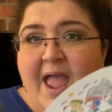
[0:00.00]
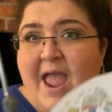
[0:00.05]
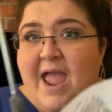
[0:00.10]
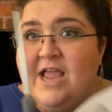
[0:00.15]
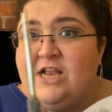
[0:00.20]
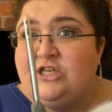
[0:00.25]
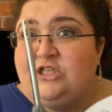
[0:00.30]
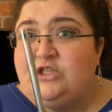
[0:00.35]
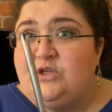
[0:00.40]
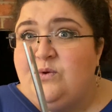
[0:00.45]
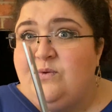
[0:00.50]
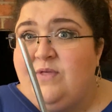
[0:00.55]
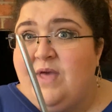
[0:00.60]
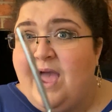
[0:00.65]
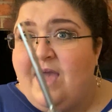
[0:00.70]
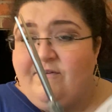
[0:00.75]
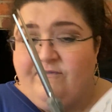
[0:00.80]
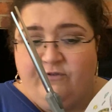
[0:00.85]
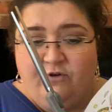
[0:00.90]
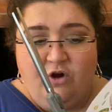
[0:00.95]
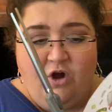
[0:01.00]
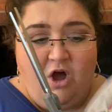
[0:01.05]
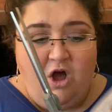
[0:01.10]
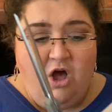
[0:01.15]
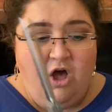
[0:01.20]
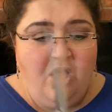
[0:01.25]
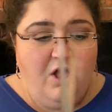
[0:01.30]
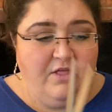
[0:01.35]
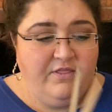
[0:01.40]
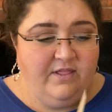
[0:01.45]
And do that for
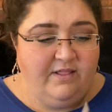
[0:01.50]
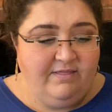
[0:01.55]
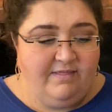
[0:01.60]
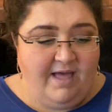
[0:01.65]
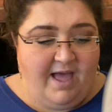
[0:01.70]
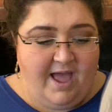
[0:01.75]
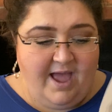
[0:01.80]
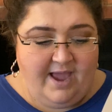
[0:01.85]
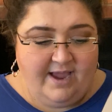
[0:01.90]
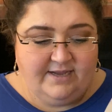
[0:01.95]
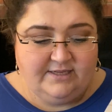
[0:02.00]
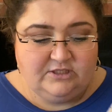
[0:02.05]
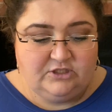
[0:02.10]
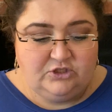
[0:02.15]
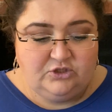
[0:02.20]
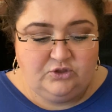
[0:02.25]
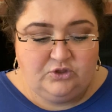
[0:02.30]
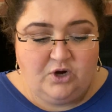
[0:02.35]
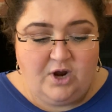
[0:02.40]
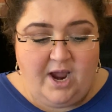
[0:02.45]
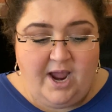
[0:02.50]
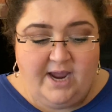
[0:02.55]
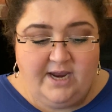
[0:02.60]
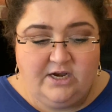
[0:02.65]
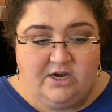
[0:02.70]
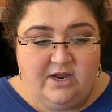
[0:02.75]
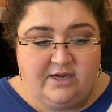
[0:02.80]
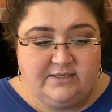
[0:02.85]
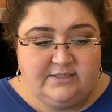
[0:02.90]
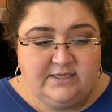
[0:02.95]
all the lines,
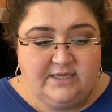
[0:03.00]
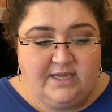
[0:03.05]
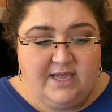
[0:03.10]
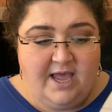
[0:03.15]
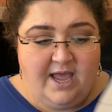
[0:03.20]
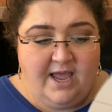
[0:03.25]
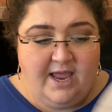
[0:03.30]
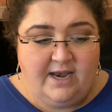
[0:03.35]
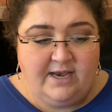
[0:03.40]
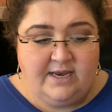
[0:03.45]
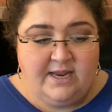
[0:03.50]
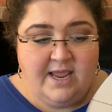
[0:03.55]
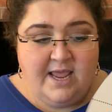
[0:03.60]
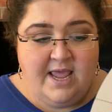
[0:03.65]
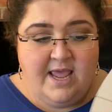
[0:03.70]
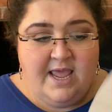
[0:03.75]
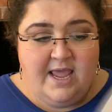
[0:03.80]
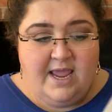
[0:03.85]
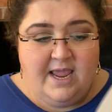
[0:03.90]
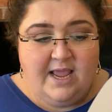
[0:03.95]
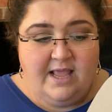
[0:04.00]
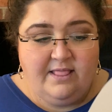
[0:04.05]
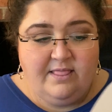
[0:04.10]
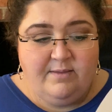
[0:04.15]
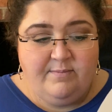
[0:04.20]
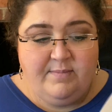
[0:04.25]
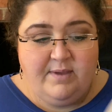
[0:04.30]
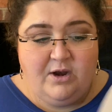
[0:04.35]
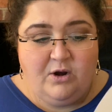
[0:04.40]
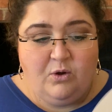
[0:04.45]
trying not to cut in
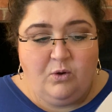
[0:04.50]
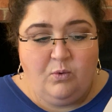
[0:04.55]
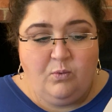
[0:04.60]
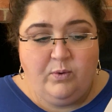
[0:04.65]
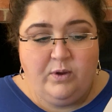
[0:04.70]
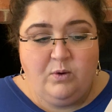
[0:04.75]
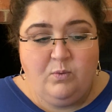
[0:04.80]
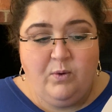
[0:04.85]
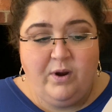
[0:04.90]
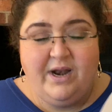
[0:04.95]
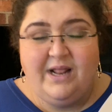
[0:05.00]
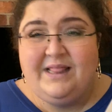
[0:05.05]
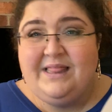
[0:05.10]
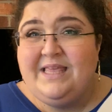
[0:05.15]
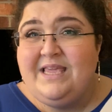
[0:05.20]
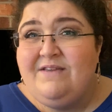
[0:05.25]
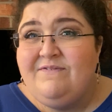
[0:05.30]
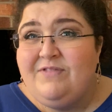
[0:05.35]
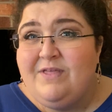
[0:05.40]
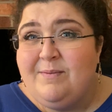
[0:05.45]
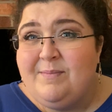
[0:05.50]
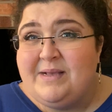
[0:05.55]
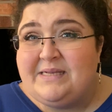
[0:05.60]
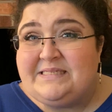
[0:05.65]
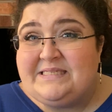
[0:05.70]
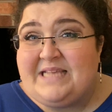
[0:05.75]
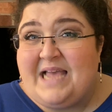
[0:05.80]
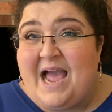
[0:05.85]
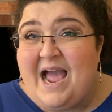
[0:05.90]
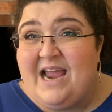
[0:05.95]
the middle. We want to leave them
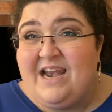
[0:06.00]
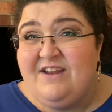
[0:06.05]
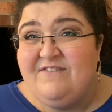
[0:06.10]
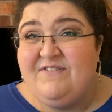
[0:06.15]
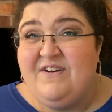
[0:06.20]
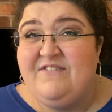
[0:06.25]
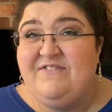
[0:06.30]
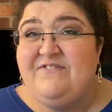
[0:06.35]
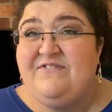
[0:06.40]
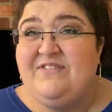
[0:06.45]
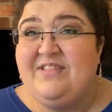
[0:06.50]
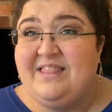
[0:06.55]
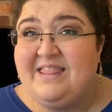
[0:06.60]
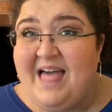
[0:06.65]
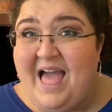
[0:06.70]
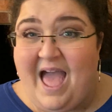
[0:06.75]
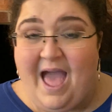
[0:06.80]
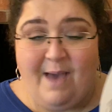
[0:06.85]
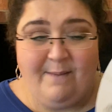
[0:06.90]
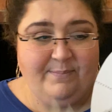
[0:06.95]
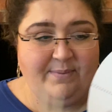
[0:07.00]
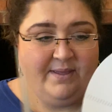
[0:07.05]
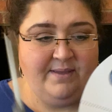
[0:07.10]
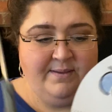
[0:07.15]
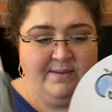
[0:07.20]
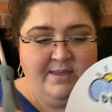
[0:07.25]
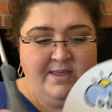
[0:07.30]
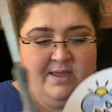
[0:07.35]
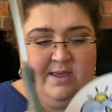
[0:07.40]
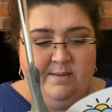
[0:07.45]
as kind of a flap
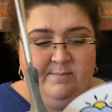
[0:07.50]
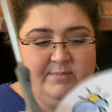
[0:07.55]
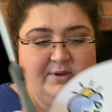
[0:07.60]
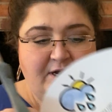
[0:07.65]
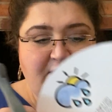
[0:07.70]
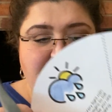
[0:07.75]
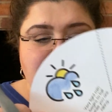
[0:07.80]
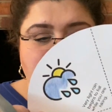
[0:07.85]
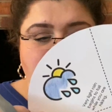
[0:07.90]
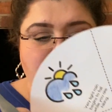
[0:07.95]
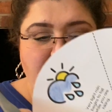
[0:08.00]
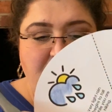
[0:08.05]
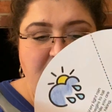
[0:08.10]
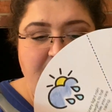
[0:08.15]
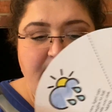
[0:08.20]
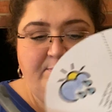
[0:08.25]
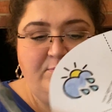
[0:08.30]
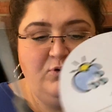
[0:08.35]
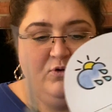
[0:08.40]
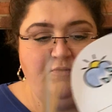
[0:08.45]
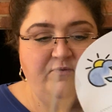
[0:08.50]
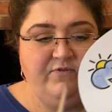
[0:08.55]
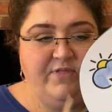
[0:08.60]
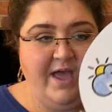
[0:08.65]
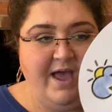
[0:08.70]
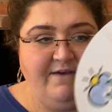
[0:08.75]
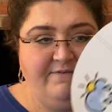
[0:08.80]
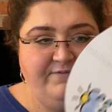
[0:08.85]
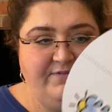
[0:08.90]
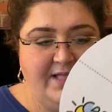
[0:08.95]
because we're going to move
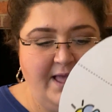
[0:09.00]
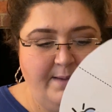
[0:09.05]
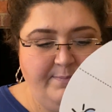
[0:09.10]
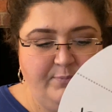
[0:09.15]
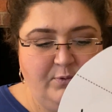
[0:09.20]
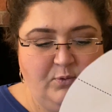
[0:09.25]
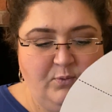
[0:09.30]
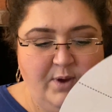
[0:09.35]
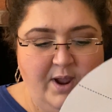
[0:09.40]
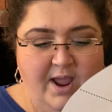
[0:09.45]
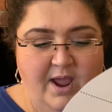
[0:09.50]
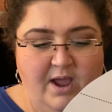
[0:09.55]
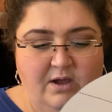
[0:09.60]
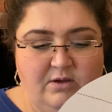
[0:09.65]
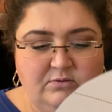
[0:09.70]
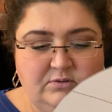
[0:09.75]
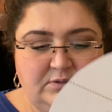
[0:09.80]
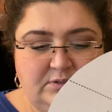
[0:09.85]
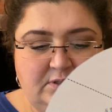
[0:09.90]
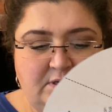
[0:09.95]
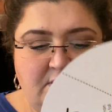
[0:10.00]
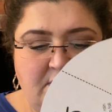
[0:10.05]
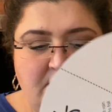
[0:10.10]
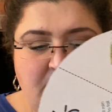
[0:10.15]
that flap around.